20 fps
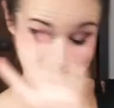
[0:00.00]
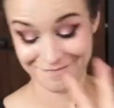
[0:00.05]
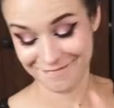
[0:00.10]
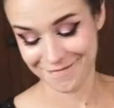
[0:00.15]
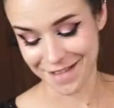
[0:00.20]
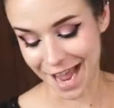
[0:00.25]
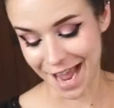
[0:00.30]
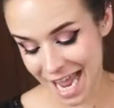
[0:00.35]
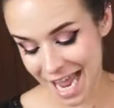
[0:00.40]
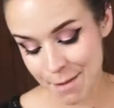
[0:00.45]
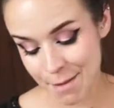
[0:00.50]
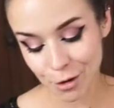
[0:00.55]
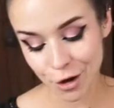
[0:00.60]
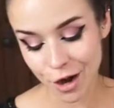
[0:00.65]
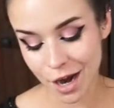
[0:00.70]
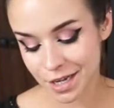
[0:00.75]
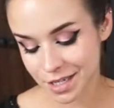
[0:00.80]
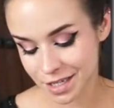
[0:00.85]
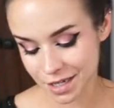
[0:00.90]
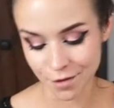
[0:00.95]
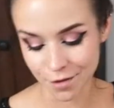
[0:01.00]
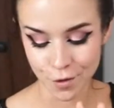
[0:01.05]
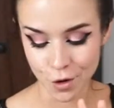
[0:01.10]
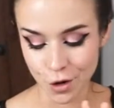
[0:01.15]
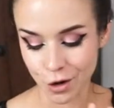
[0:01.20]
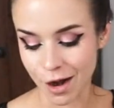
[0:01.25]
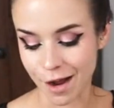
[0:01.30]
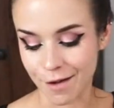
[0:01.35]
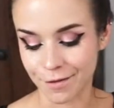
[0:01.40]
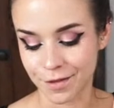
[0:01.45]
I came across a
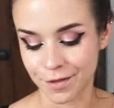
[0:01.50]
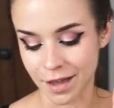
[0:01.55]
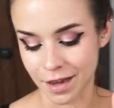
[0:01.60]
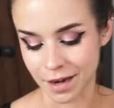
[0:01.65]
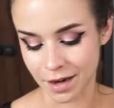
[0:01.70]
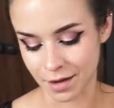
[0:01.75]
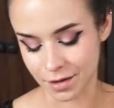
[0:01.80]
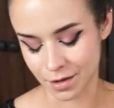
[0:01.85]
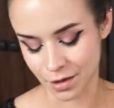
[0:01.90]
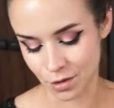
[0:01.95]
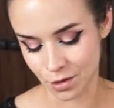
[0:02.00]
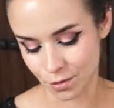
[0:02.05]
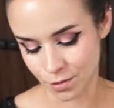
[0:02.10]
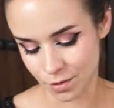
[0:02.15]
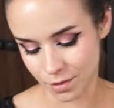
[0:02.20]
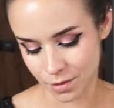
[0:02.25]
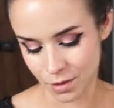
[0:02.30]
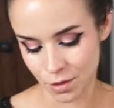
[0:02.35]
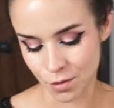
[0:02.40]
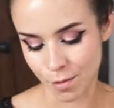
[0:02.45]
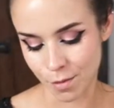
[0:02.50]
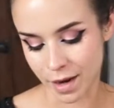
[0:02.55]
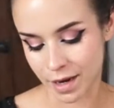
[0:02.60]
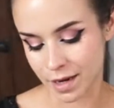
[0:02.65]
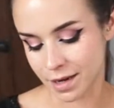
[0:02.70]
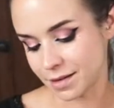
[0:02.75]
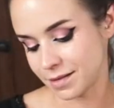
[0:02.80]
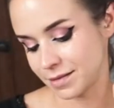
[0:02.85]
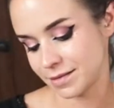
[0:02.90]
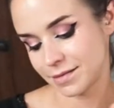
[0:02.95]
photograph that you
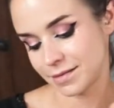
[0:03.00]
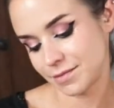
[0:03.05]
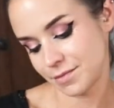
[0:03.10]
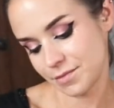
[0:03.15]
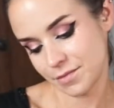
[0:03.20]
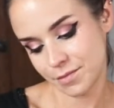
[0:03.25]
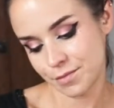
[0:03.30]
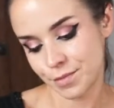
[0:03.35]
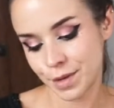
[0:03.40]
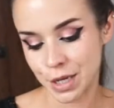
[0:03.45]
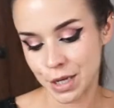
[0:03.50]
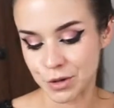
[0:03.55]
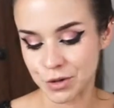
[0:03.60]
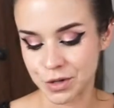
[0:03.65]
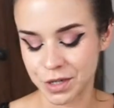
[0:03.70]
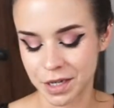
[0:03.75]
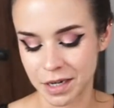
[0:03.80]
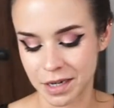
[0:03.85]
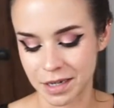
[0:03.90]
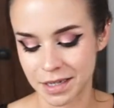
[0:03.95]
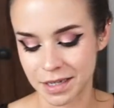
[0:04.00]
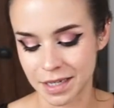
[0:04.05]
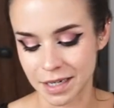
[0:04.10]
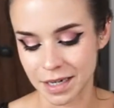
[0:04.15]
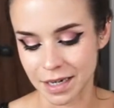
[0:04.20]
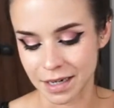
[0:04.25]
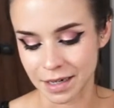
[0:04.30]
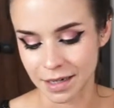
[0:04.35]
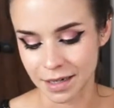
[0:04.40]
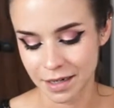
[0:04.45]
might be interested in
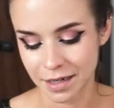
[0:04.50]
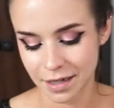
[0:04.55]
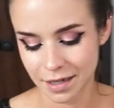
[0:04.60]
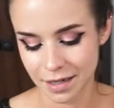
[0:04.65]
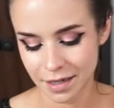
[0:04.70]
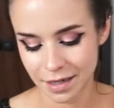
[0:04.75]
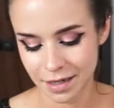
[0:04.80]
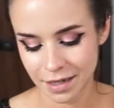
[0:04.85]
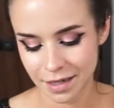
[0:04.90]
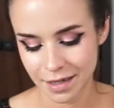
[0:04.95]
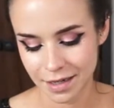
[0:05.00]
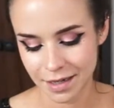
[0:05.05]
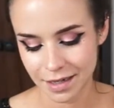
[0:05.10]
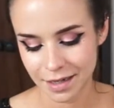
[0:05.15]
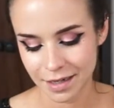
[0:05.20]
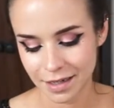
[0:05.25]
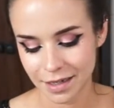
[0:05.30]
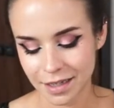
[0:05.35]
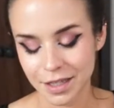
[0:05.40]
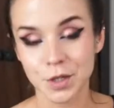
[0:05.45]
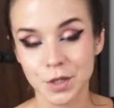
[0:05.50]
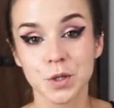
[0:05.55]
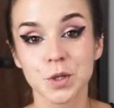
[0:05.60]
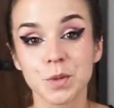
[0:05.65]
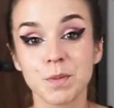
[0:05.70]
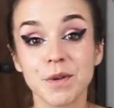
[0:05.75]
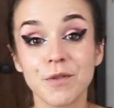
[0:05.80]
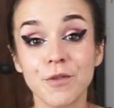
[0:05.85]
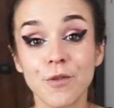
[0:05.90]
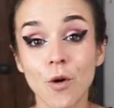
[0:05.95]
seeing. This was
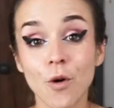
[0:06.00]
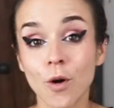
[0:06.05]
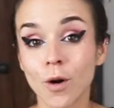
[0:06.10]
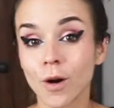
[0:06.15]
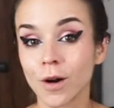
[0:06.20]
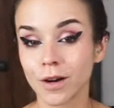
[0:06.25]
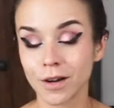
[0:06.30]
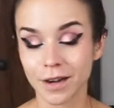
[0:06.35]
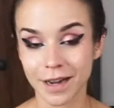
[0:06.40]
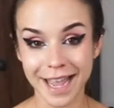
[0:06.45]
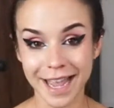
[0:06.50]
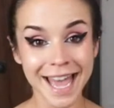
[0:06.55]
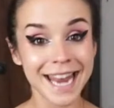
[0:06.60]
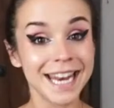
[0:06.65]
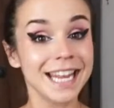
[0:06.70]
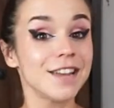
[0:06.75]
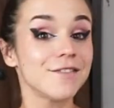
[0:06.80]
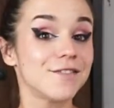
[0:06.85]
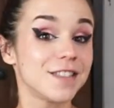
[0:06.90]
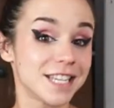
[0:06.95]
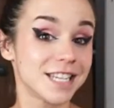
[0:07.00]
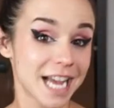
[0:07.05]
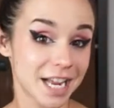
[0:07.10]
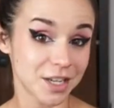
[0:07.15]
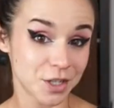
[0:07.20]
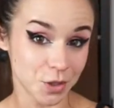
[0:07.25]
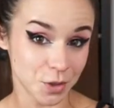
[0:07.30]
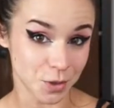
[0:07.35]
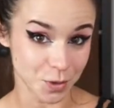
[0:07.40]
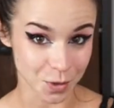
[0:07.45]
before any of the
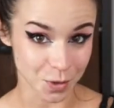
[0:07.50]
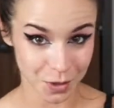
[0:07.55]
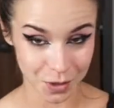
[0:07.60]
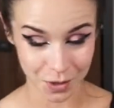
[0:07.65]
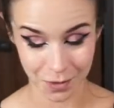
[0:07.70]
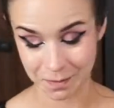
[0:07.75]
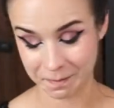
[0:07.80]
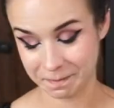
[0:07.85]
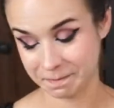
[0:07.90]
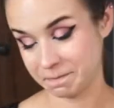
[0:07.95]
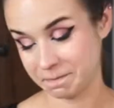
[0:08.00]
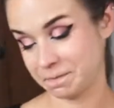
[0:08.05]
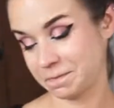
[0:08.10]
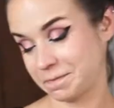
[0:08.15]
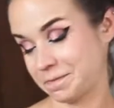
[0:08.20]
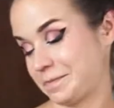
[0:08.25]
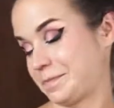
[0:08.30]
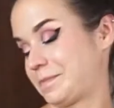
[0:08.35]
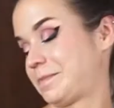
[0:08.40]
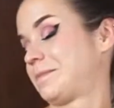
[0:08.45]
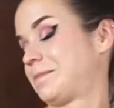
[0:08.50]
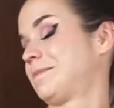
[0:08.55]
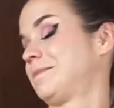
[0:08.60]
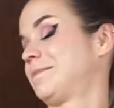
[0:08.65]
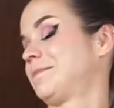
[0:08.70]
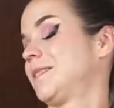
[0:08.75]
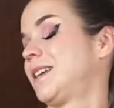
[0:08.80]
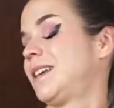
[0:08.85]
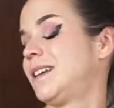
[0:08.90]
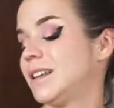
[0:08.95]
tattoos.
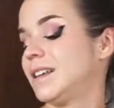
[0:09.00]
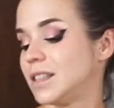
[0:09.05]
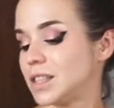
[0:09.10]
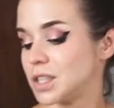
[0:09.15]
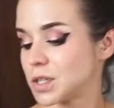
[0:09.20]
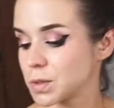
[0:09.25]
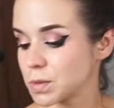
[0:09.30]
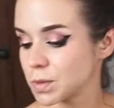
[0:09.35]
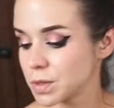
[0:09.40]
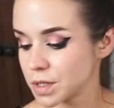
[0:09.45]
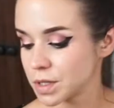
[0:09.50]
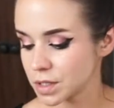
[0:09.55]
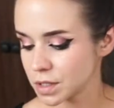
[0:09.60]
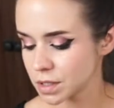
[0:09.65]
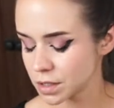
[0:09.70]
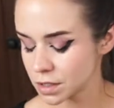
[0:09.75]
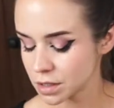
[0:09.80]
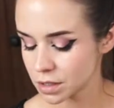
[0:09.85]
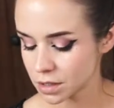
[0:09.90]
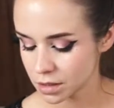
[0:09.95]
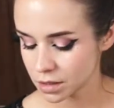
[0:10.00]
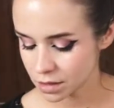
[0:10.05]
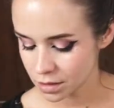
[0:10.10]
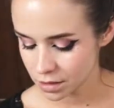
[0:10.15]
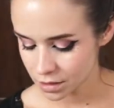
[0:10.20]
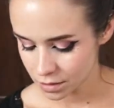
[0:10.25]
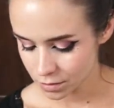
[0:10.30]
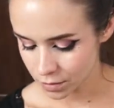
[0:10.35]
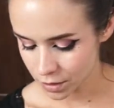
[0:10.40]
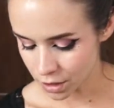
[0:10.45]
This was,
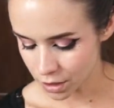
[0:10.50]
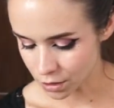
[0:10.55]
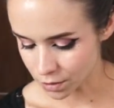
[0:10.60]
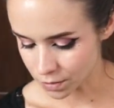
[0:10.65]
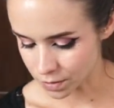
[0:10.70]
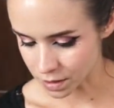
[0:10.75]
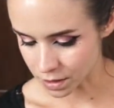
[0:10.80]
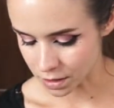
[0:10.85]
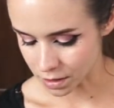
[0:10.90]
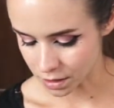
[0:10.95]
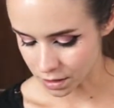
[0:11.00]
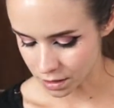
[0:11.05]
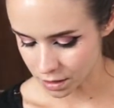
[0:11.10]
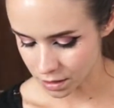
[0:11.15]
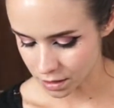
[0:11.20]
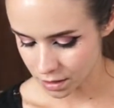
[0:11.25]
what year was this?